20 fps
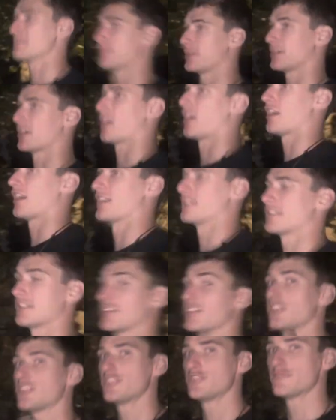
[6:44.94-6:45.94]
beyond, and
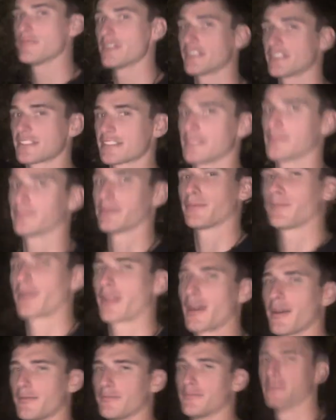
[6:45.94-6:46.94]
humans simply
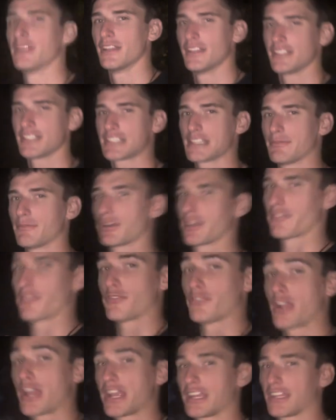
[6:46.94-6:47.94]
become somewhat of a
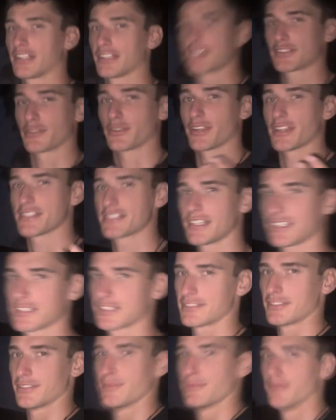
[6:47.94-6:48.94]
regulatory
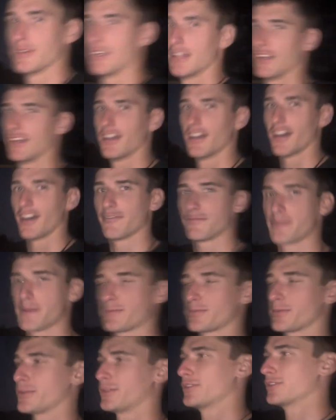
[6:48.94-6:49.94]
system of
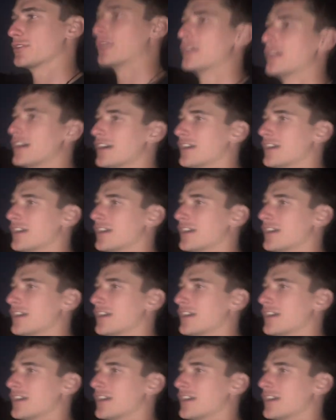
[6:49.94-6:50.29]
people who